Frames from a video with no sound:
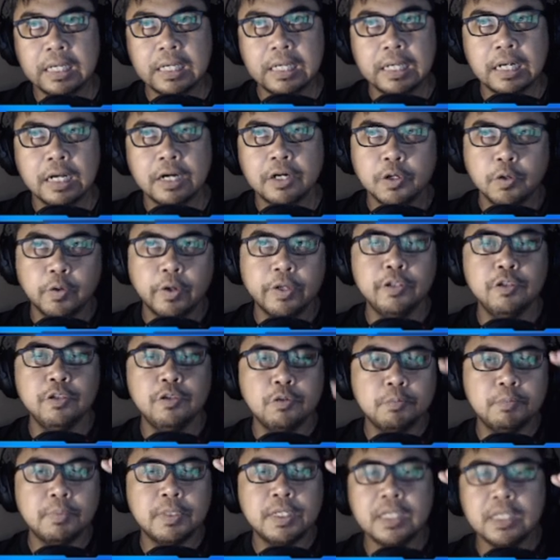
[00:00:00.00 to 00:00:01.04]
are going to
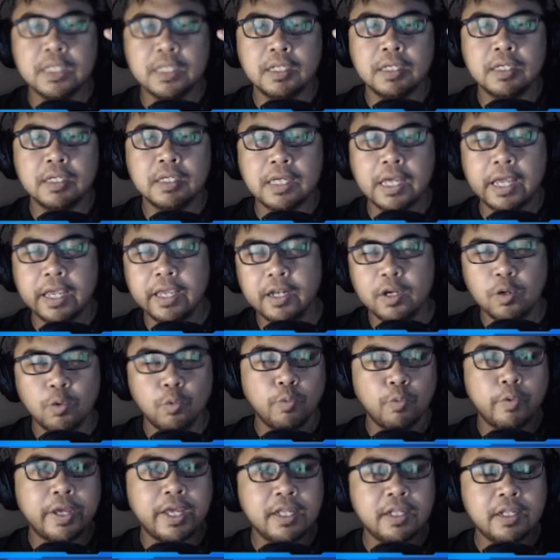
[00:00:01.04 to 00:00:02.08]
be in a
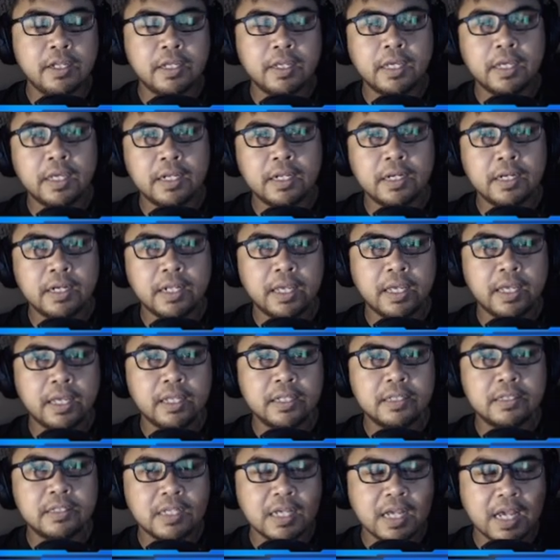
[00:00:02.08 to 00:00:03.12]
way in a
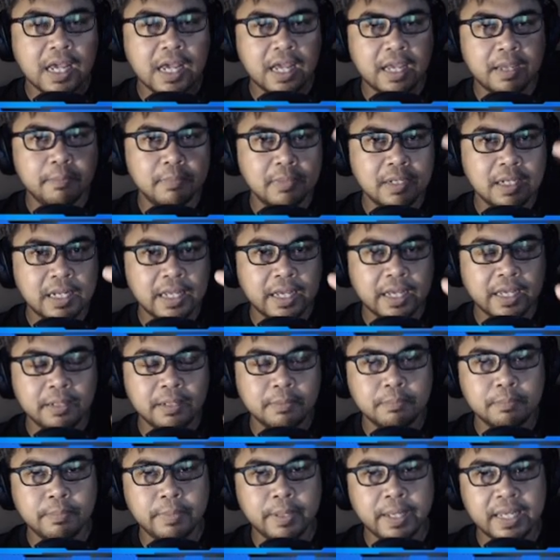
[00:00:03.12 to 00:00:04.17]

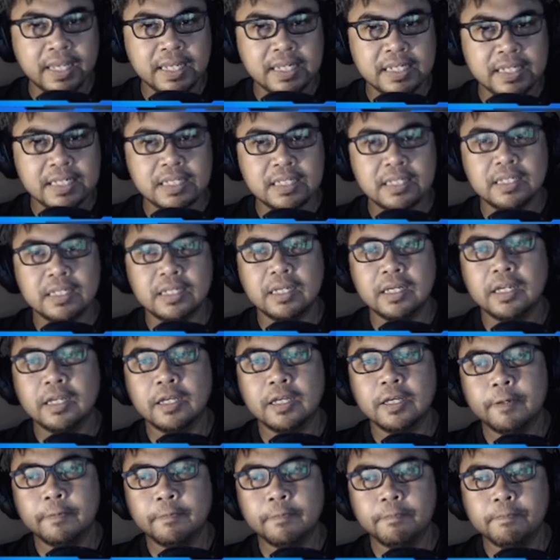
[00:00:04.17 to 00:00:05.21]
timeline based
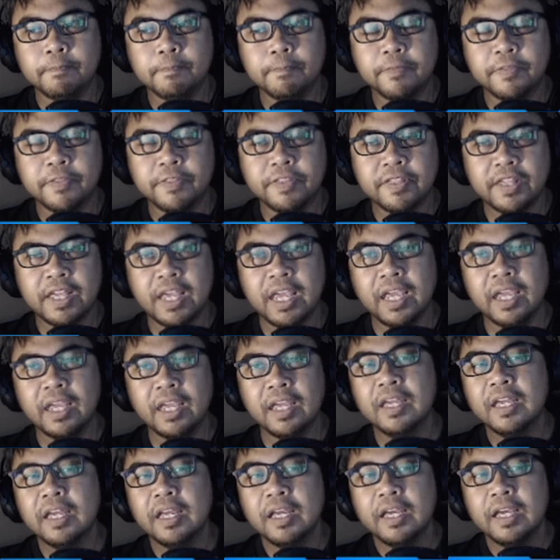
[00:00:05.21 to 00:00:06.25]
um, thing.
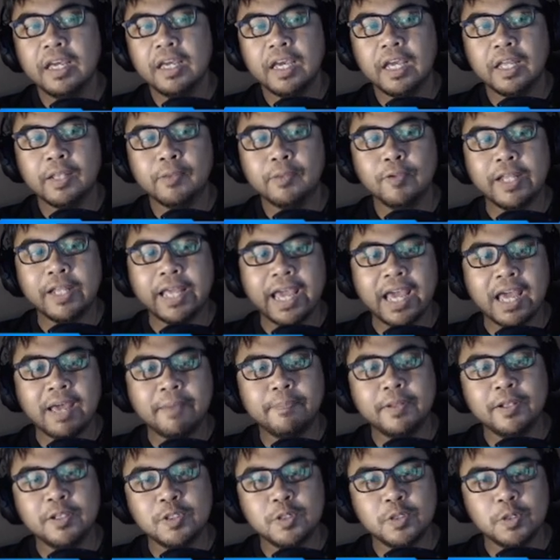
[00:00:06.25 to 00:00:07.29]
It will
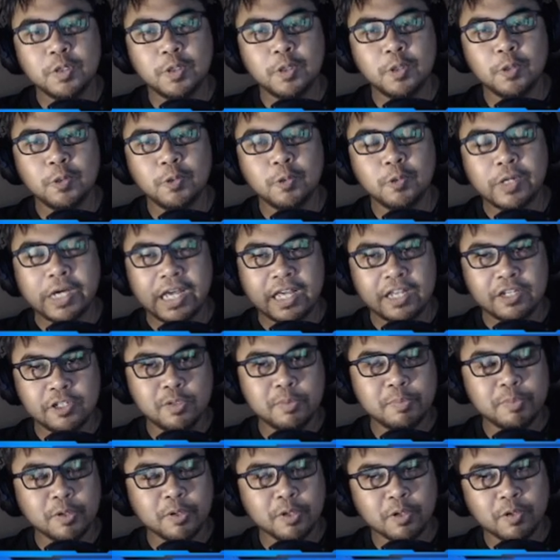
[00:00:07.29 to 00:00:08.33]
happen to you as you
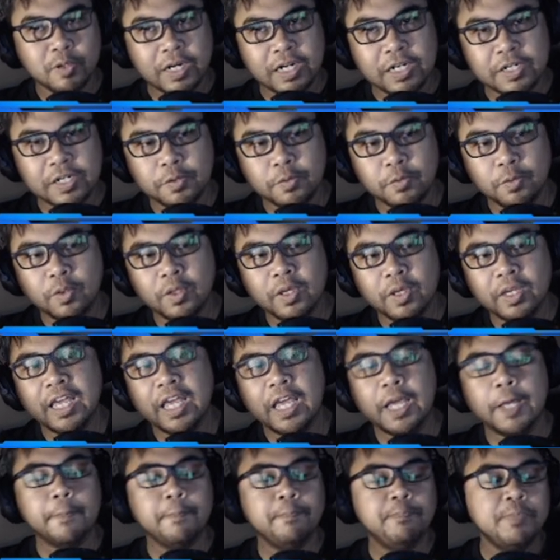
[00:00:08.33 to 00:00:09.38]
progress through the
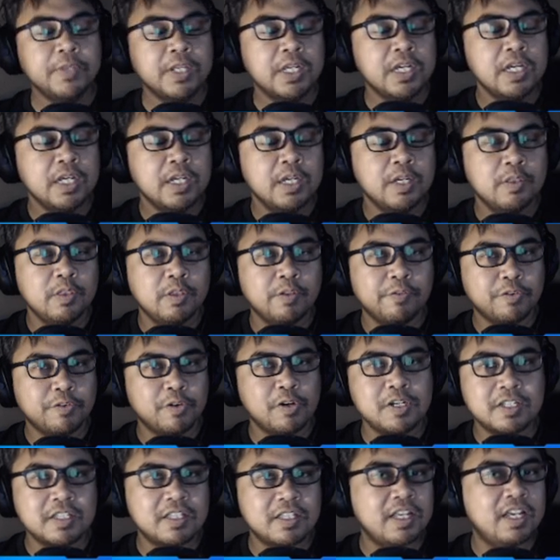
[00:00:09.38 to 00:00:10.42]
game. The
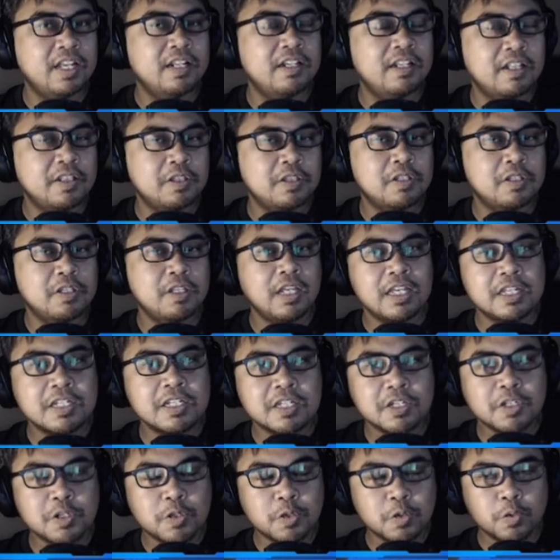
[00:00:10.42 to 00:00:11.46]
first thing that is
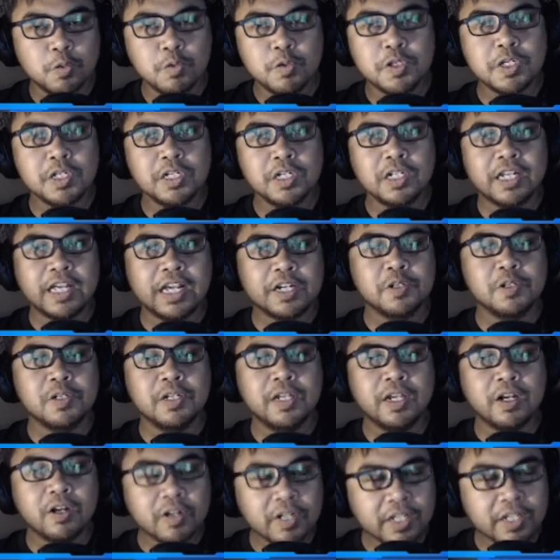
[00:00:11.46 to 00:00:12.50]
crucial
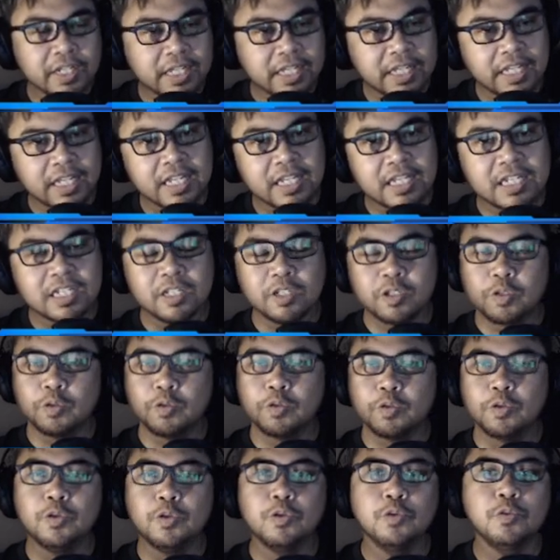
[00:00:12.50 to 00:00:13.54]
actually are keys to
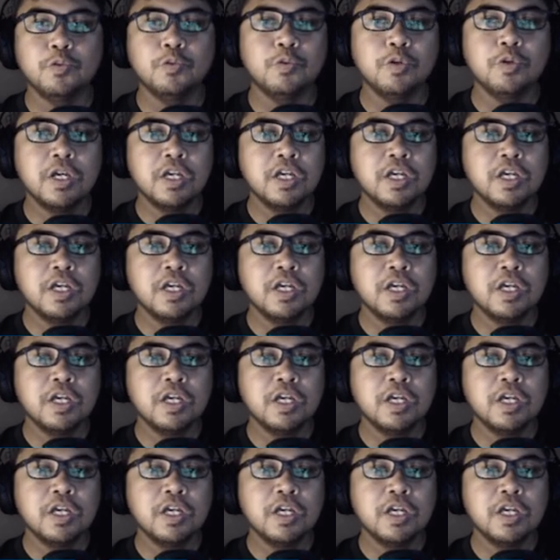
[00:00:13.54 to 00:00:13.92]
you